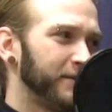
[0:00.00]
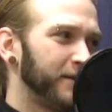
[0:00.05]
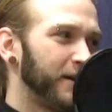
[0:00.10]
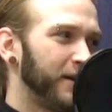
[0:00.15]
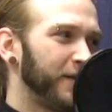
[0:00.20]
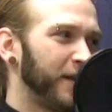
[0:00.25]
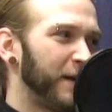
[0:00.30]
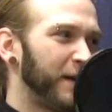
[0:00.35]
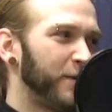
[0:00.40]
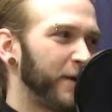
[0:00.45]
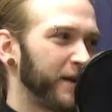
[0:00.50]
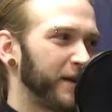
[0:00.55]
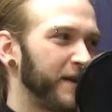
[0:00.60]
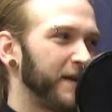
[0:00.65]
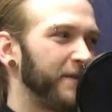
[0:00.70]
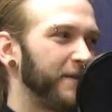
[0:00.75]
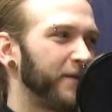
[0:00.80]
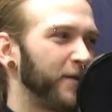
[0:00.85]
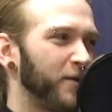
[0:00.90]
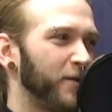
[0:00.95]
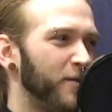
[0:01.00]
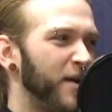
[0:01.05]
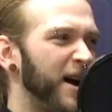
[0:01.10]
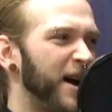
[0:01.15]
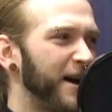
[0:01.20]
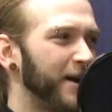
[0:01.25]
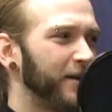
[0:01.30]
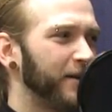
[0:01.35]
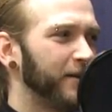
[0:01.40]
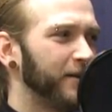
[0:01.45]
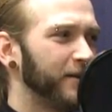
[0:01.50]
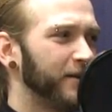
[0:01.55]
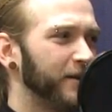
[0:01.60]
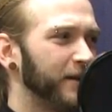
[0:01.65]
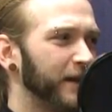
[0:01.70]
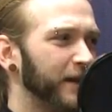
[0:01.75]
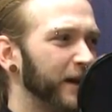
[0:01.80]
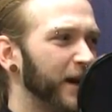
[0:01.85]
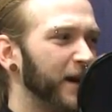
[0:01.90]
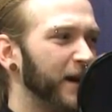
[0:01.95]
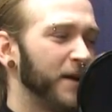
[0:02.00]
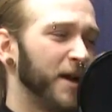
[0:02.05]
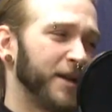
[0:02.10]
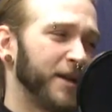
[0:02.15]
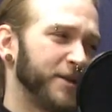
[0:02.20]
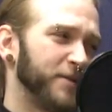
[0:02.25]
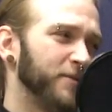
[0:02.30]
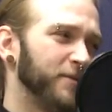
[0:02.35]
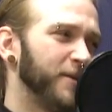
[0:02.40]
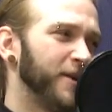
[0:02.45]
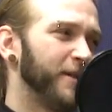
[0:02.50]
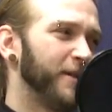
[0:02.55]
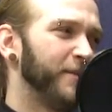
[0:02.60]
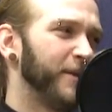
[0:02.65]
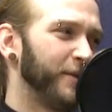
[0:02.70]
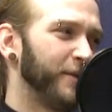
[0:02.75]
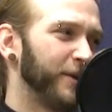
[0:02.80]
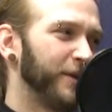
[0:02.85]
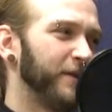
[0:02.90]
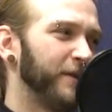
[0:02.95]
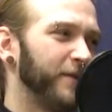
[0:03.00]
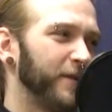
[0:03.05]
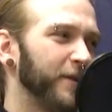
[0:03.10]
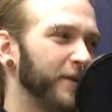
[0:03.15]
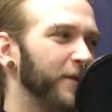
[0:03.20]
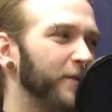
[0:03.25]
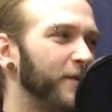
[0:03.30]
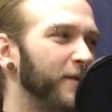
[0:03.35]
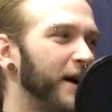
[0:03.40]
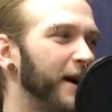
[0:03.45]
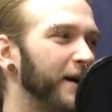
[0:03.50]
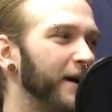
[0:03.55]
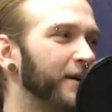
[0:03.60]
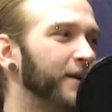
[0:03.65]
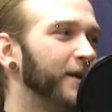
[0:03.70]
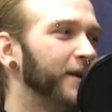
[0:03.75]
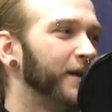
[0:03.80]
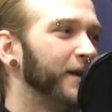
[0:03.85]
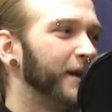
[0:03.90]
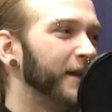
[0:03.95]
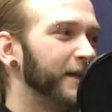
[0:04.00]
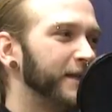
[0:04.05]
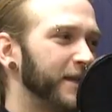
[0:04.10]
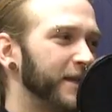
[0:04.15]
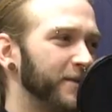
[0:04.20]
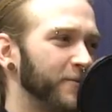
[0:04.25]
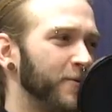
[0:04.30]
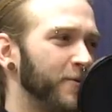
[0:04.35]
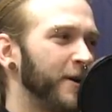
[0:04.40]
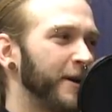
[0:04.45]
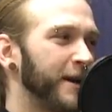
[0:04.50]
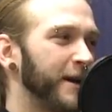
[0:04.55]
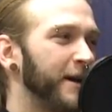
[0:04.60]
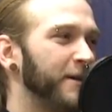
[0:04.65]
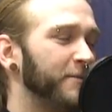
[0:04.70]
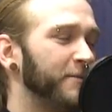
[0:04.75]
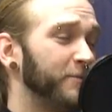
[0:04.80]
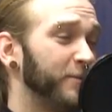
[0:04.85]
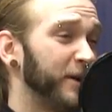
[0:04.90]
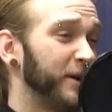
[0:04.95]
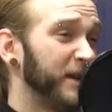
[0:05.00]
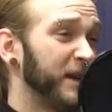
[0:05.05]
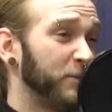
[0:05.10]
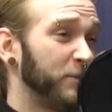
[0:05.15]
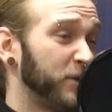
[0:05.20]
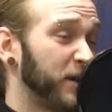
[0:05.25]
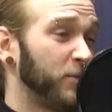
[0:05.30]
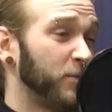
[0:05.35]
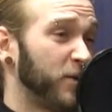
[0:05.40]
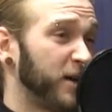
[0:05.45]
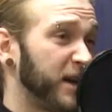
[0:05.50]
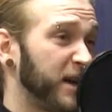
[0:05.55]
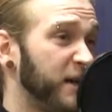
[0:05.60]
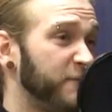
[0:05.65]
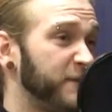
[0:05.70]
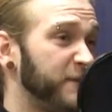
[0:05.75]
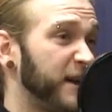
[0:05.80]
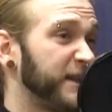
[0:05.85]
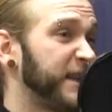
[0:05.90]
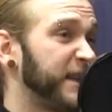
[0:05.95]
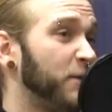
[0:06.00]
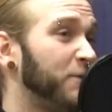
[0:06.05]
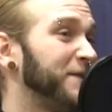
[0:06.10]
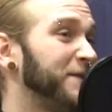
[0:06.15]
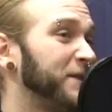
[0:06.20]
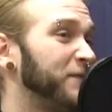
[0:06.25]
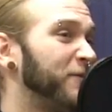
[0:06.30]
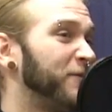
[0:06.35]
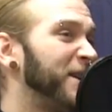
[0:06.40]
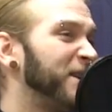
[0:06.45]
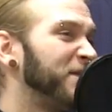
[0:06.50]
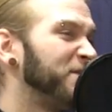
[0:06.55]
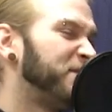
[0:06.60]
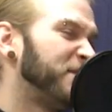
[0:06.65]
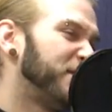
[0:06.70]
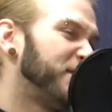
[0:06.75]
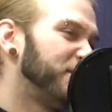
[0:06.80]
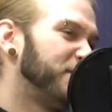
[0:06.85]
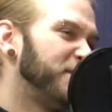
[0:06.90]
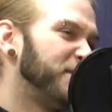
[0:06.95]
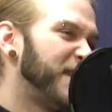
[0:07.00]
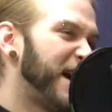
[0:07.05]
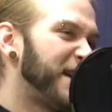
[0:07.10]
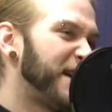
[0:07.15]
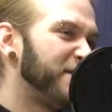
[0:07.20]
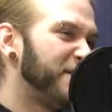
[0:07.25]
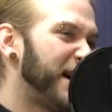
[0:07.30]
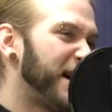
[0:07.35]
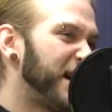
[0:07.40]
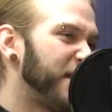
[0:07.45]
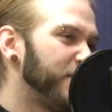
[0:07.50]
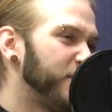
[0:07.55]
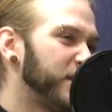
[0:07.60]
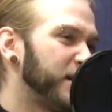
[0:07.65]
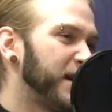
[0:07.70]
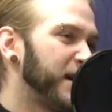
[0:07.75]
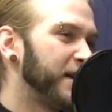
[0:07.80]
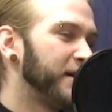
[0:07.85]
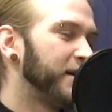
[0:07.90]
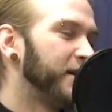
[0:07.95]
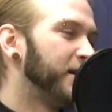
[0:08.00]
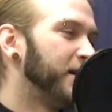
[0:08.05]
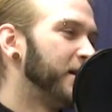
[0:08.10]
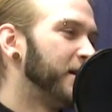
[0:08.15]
I worked there for a while, not too long, but I worked there for a little while. It didn't work out, but it didn't work out because I wasn't ready for that environment yet.